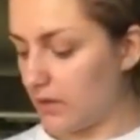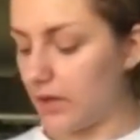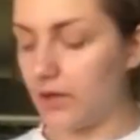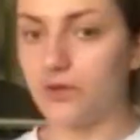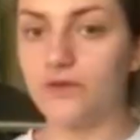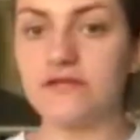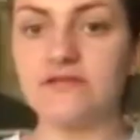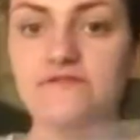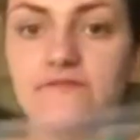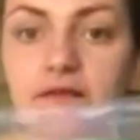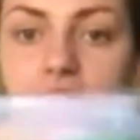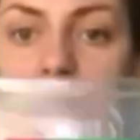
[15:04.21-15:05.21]
I got these
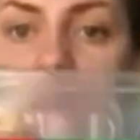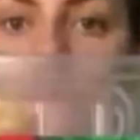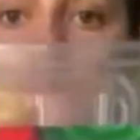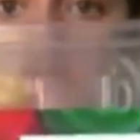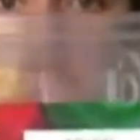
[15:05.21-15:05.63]
fillets,